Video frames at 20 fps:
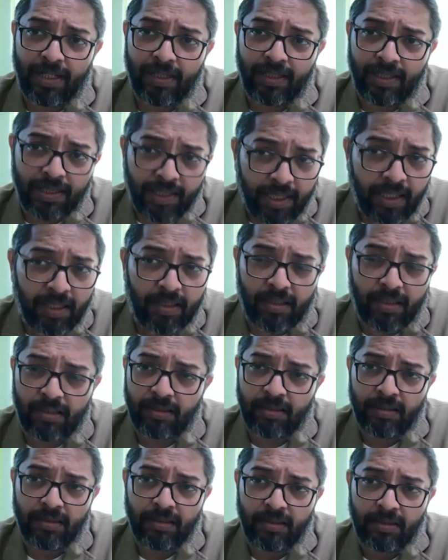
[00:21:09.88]
and think
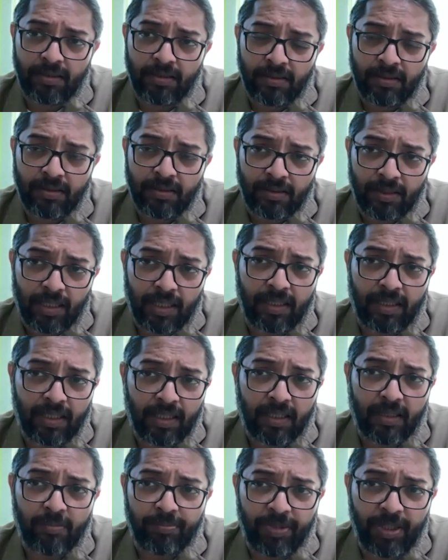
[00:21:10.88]
that they
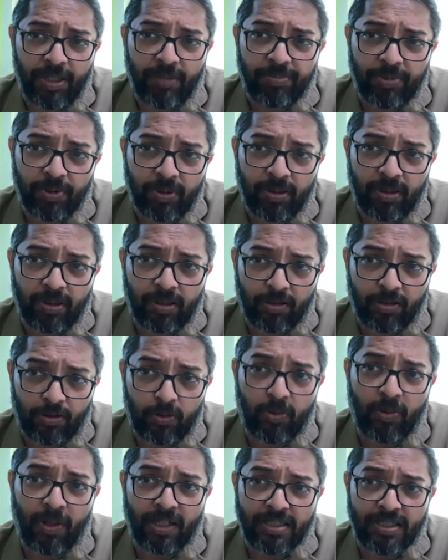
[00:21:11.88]
are a people
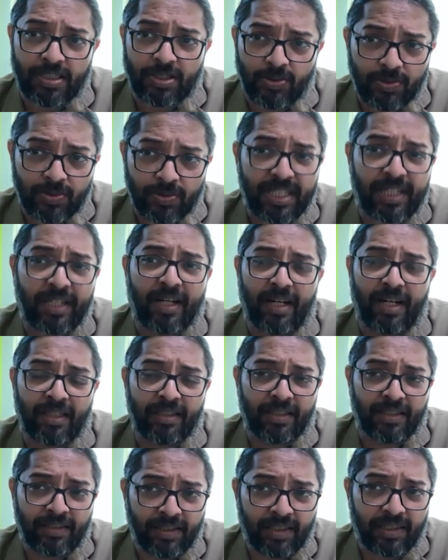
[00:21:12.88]
who are
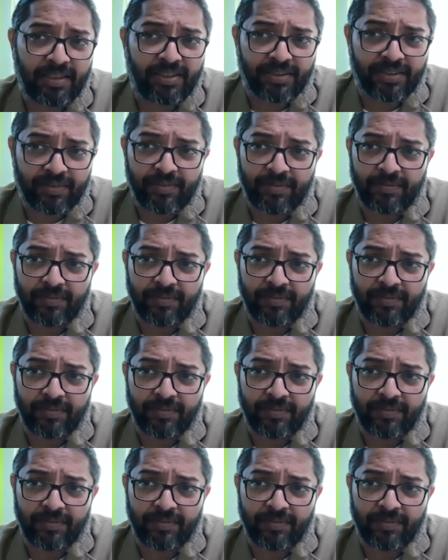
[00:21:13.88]
susegad in nature.